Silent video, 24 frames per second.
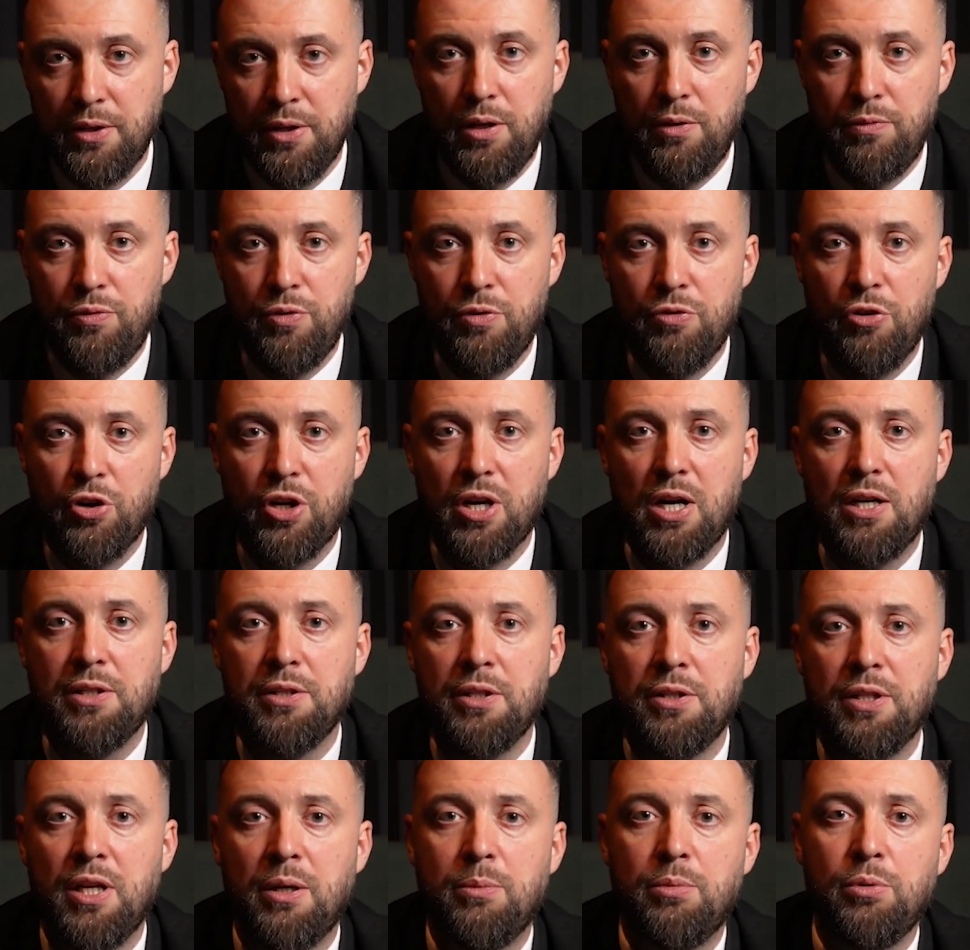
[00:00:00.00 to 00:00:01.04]
If you work
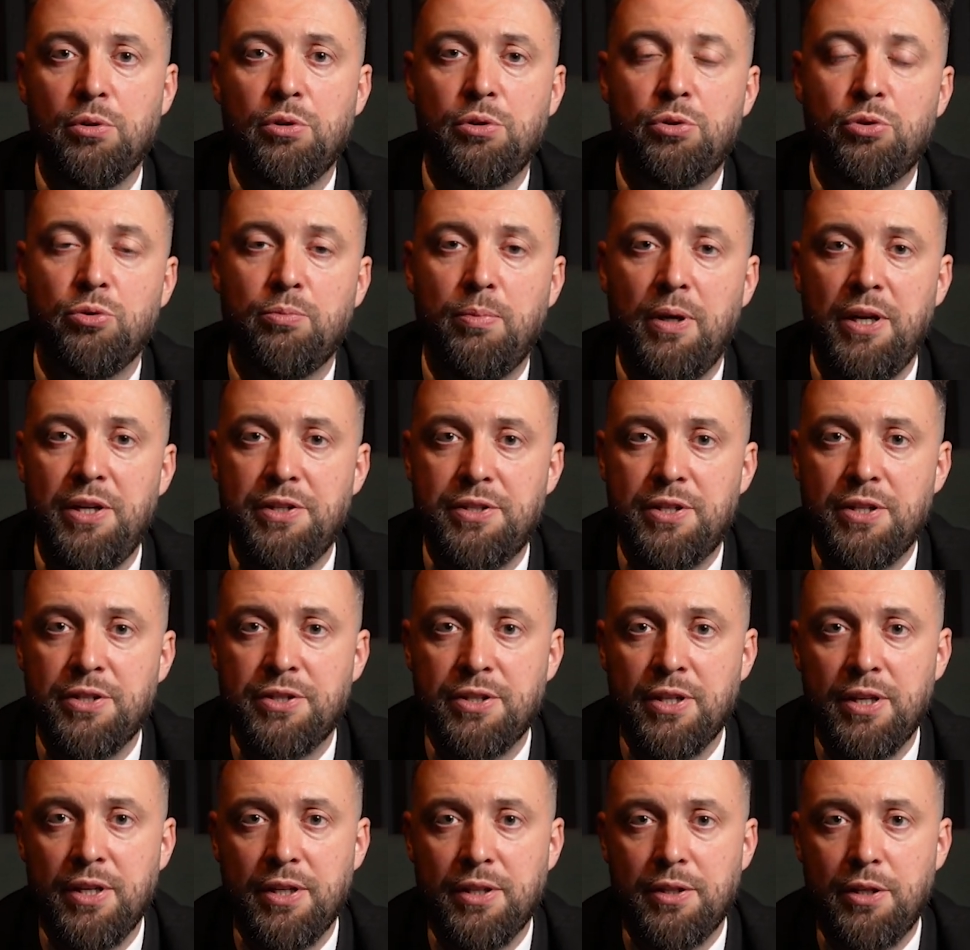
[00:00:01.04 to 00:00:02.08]
under W-2
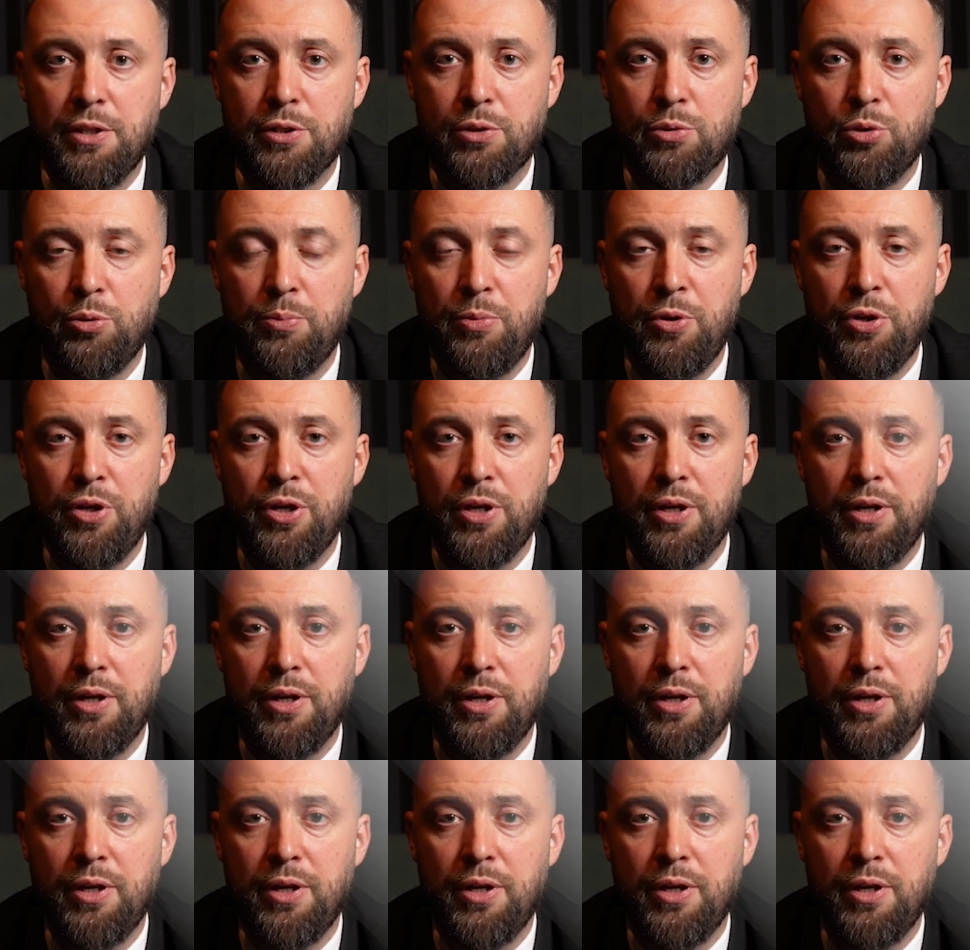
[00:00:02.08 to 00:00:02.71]
basis, this could be